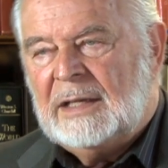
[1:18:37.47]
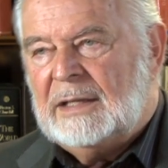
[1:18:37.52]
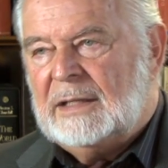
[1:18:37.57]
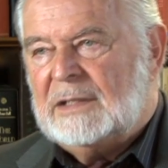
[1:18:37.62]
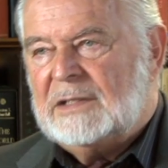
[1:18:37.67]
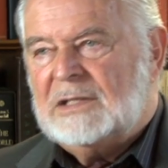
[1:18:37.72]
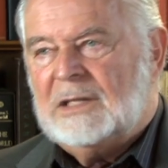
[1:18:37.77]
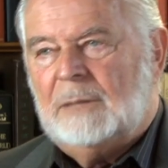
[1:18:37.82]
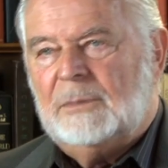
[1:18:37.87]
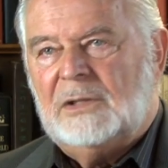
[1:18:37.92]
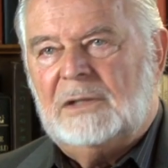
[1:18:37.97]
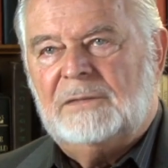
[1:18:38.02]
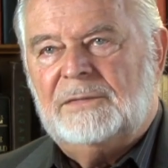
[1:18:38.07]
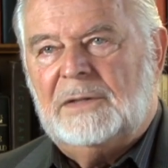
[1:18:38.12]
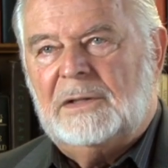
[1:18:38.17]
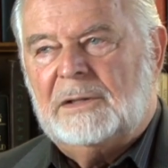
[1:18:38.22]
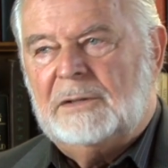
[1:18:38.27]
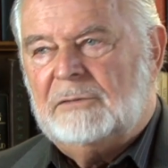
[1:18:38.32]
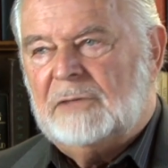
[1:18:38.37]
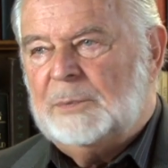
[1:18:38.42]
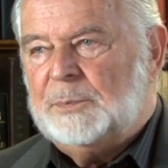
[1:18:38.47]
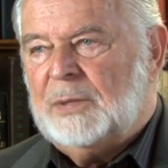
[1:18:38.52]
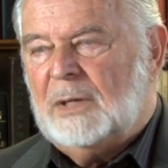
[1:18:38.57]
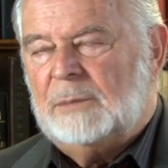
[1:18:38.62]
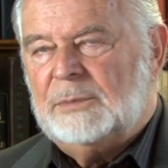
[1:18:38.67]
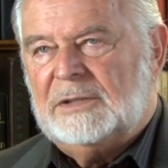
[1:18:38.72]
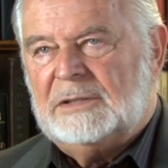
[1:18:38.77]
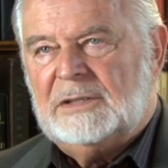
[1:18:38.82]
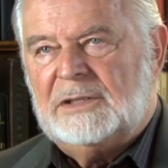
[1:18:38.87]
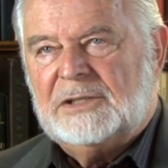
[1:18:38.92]
And some of the very
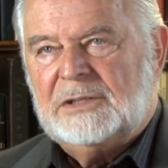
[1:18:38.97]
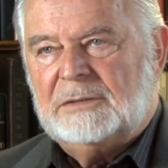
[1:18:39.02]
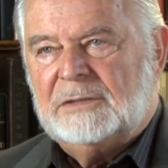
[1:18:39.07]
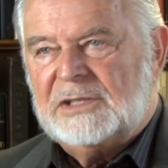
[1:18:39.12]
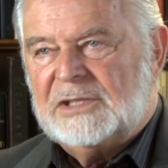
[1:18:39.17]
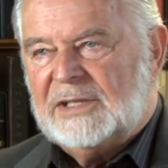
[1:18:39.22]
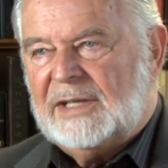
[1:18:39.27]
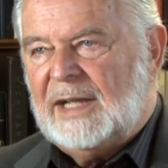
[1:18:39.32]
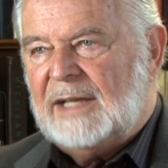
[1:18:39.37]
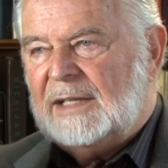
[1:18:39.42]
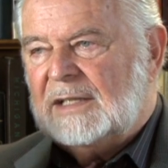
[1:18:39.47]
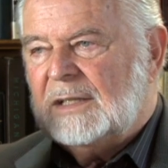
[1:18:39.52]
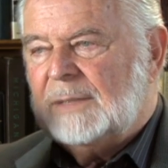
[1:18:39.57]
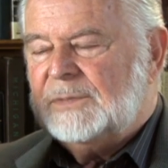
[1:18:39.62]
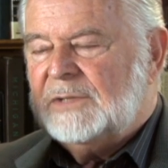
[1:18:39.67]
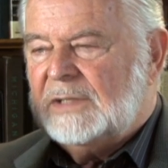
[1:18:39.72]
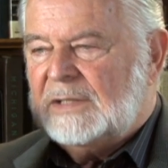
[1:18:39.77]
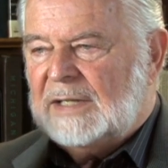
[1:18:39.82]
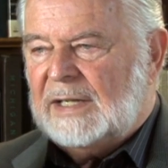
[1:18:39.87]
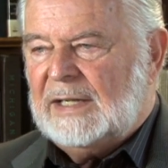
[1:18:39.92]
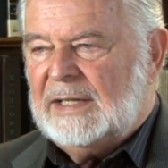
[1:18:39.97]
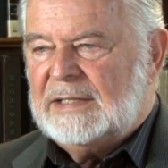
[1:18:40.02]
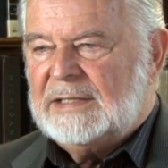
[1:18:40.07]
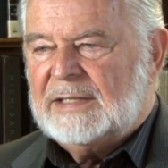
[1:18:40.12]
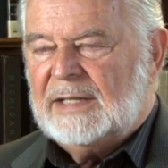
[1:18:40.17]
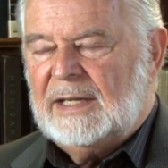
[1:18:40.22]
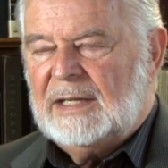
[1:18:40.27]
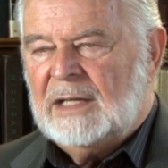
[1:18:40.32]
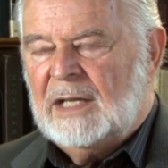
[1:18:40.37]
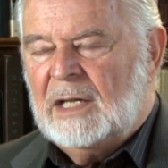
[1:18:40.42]
Republicans who are standing up today and
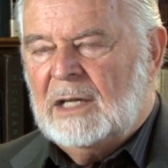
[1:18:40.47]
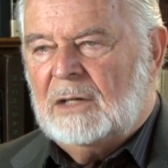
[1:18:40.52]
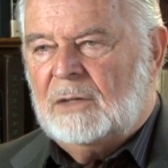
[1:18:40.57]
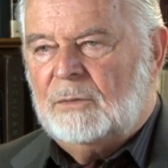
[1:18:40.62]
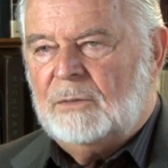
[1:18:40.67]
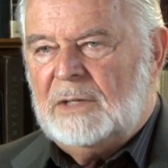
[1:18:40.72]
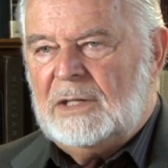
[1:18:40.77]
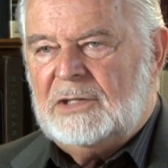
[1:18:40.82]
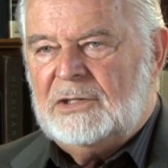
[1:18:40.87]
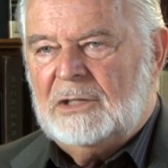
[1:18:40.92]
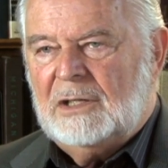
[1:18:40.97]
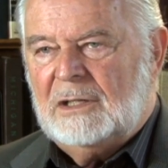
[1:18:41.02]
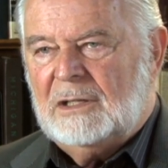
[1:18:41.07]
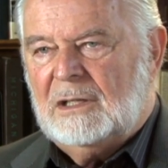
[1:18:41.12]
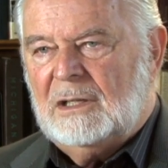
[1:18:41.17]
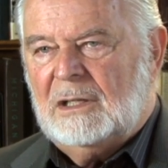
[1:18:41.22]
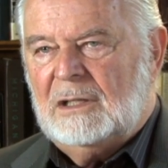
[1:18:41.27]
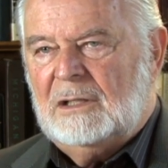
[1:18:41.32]
saying we should